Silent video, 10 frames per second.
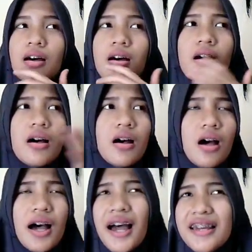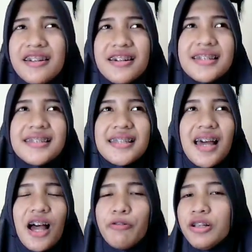uh, I guess
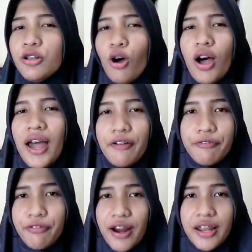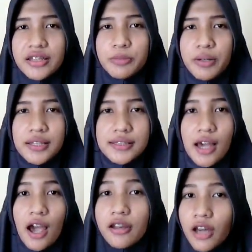I will not have friends
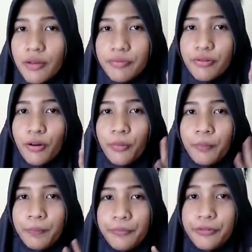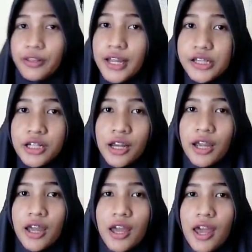because I come from village
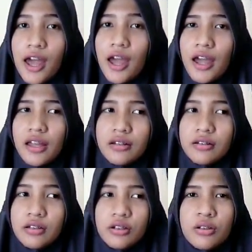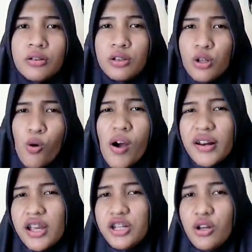and no
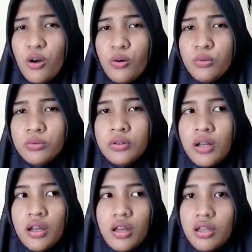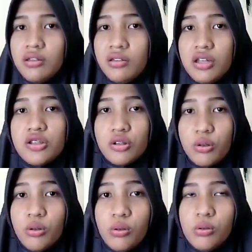one I know in this
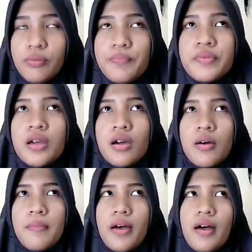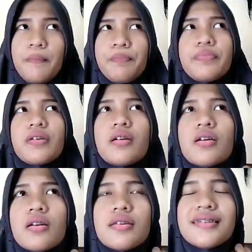school but
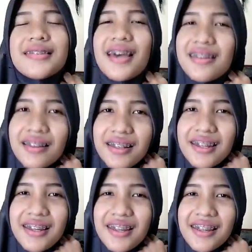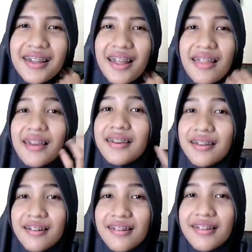suddenly a
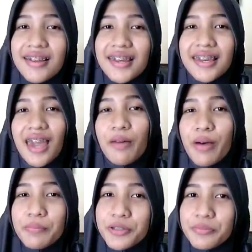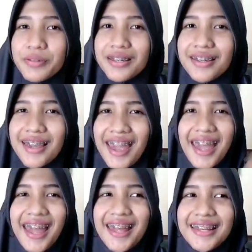girl came up to me
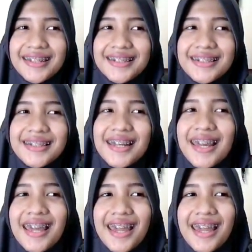and